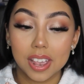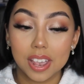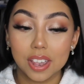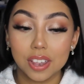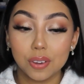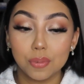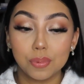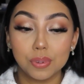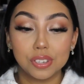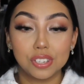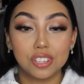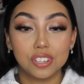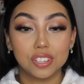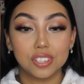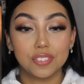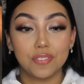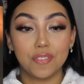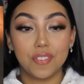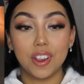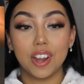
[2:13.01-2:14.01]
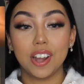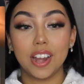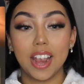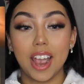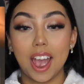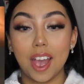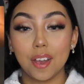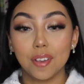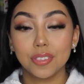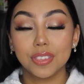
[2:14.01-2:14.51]
It was just very
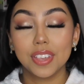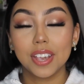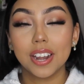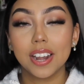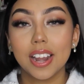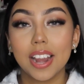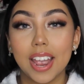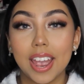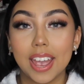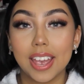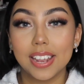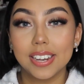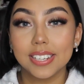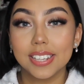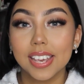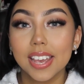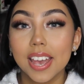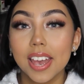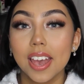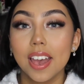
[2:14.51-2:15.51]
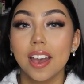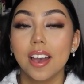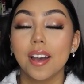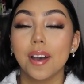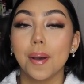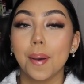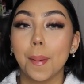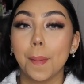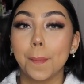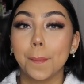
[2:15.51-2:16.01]
out there, and
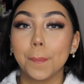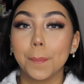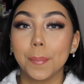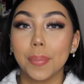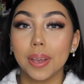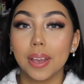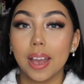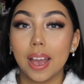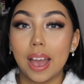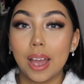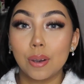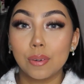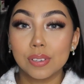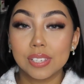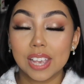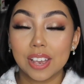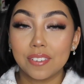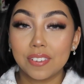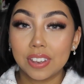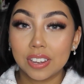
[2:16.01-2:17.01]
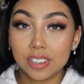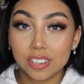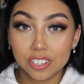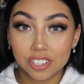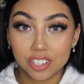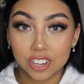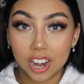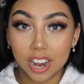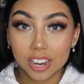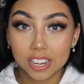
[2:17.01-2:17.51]
I was having
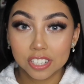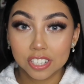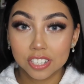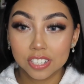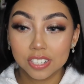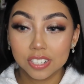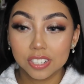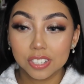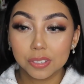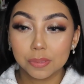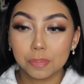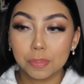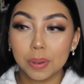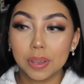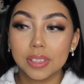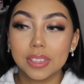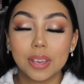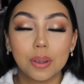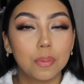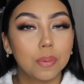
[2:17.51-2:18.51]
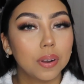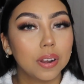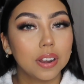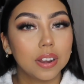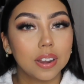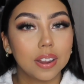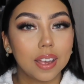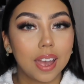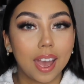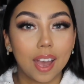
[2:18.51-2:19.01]
contractions, but they
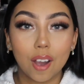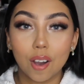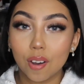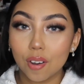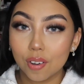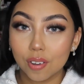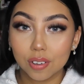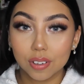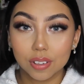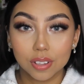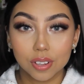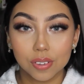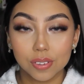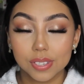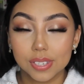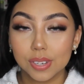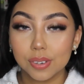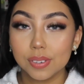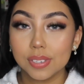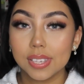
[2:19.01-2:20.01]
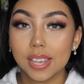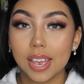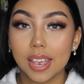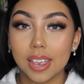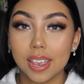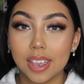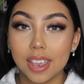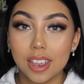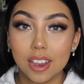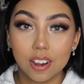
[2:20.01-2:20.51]
weren't at all close. It was like
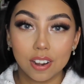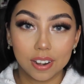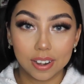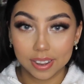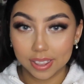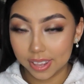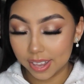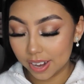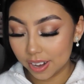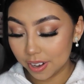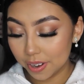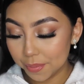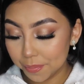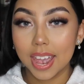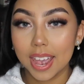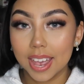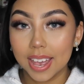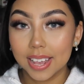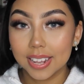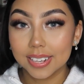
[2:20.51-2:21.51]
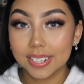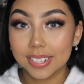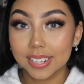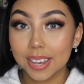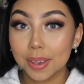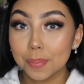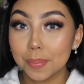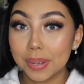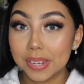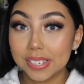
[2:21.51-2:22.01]
here and there, and
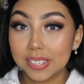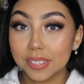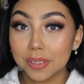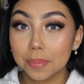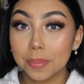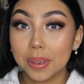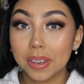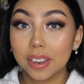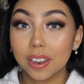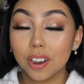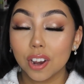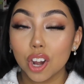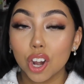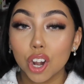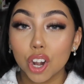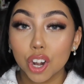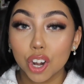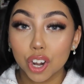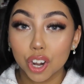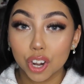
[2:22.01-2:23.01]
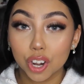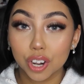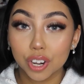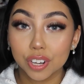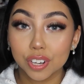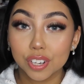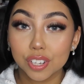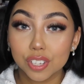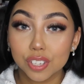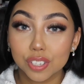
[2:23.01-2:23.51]
my stomach
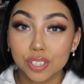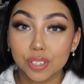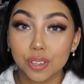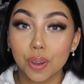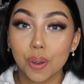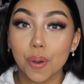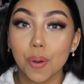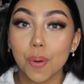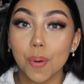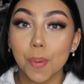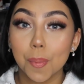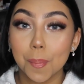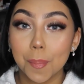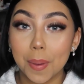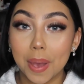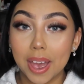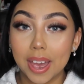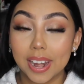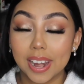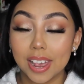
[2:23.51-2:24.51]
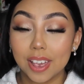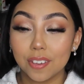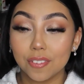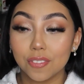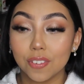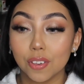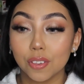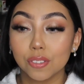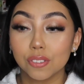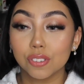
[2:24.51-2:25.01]
hurt so bad. It
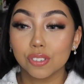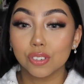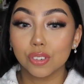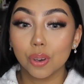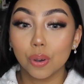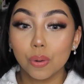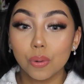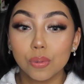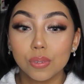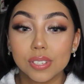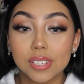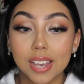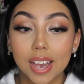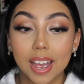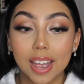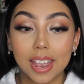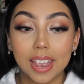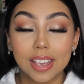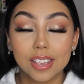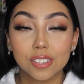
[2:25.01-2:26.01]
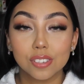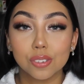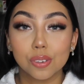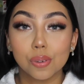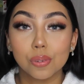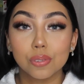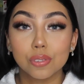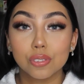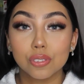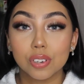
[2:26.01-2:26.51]
felt so tight,
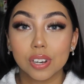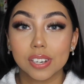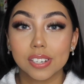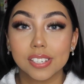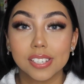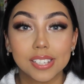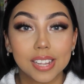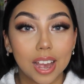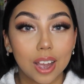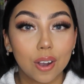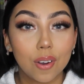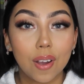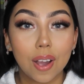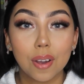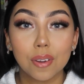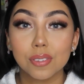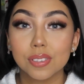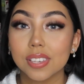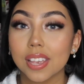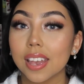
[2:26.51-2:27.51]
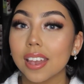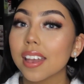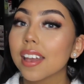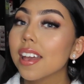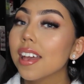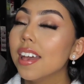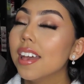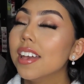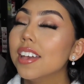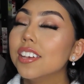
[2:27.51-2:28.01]
so stretched out. I was like,
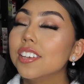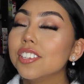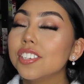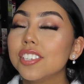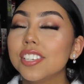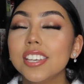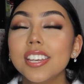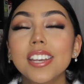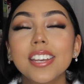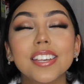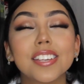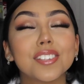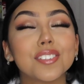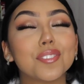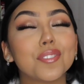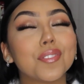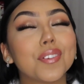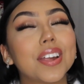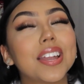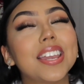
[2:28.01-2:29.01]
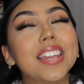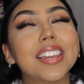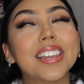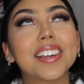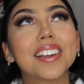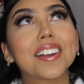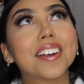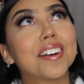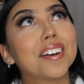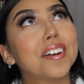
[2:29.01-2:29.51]
she is ready
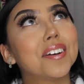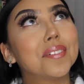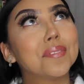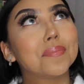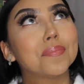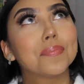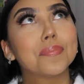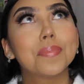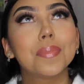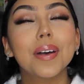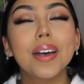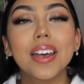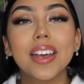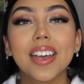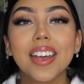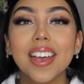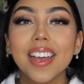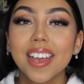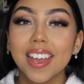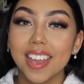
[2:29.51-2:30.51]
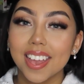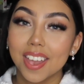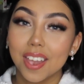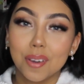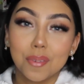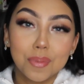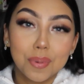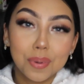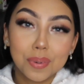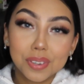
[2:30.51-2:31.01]
to come, but
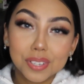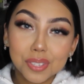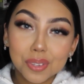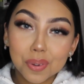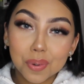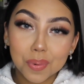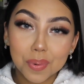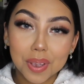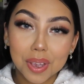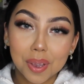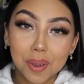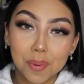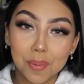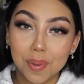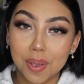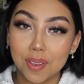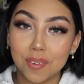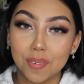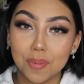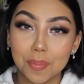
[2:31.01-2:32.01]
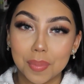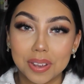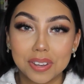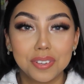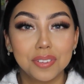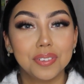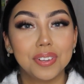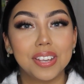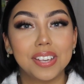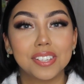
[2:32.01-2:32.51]
we were still a week away from my
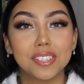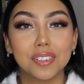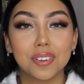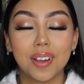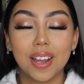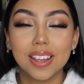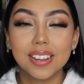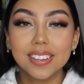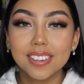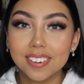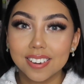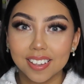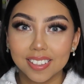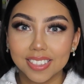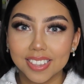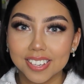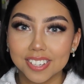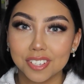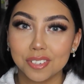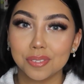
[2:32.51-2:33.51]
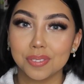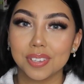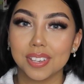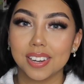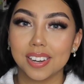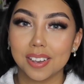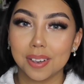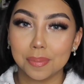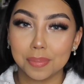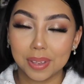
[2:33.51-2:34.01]
due date, so I did not think she was
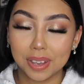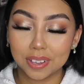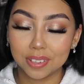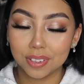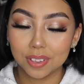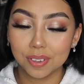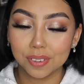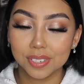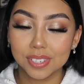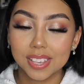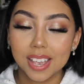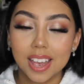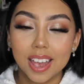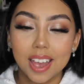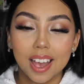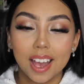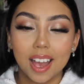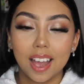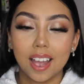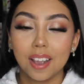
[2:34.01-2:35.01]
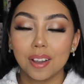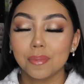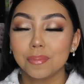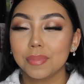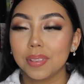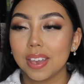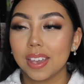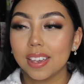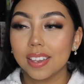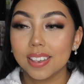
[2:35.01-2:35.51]
gonna come that close. I'm
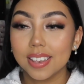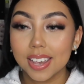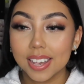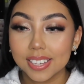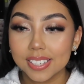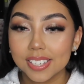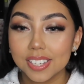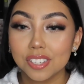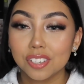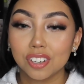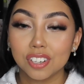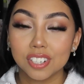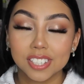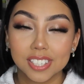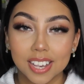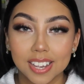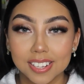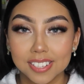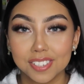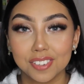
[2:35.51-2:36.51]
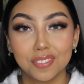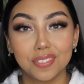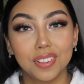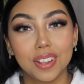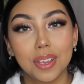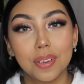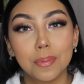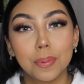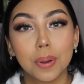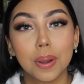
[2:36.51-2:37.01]
like, yes, these are signs of
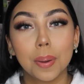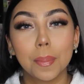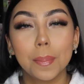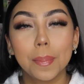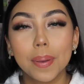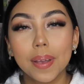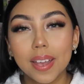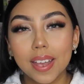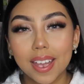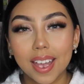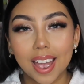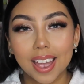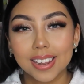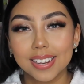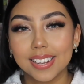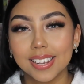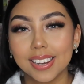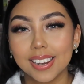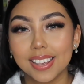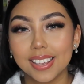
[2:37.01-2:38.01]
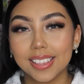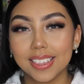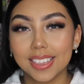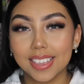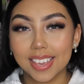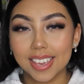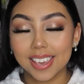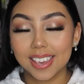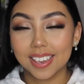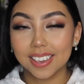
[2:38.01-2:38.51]
labor, but I didn't
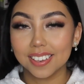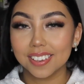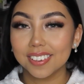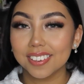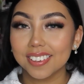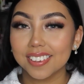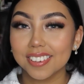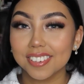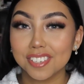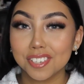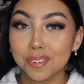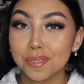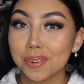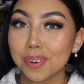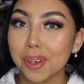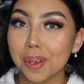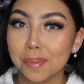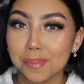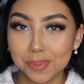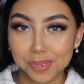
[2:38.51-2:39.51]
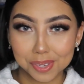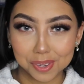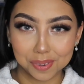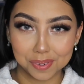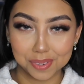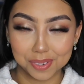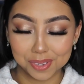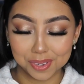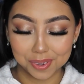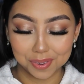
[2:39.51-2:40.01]
think she would come so
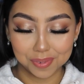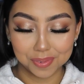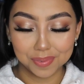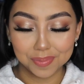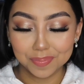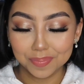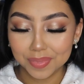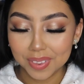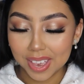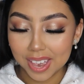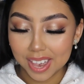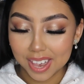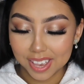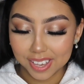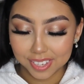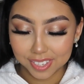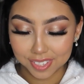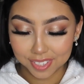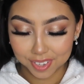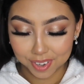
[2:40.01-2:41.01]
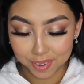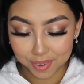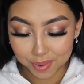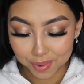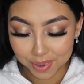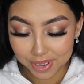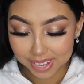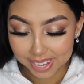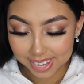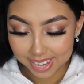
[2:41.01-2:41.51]
soon.
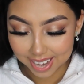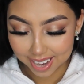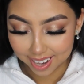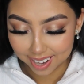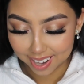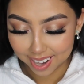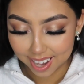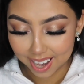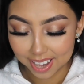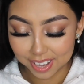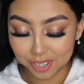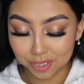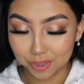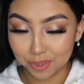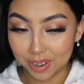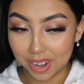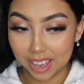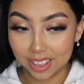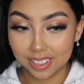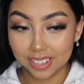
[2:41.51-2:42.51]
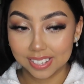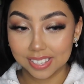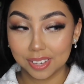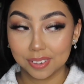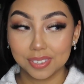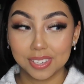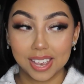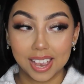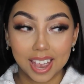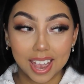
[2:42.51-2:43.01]
So yeah, I told Alex, I
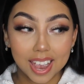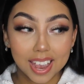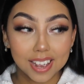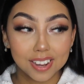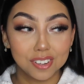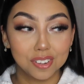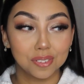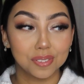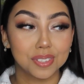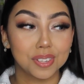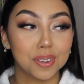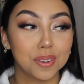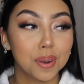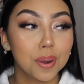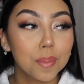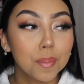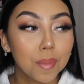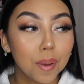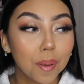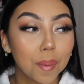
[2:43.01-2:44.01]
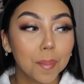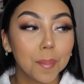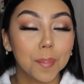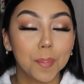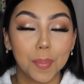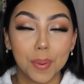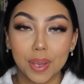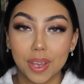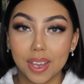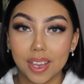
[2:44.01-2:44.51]
was like, hey, don't tell your mom,
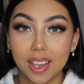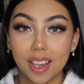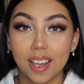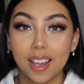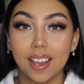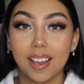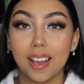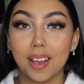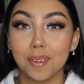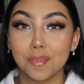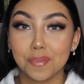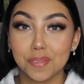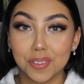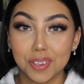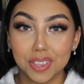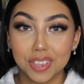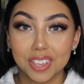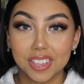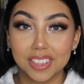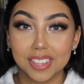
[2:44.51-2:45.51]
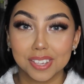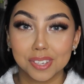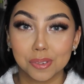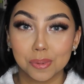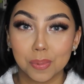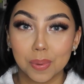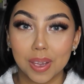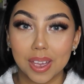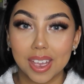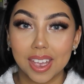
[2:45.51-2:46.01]
but I'm feeling
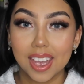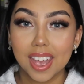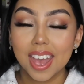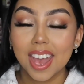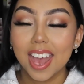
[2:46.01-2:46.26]
this way.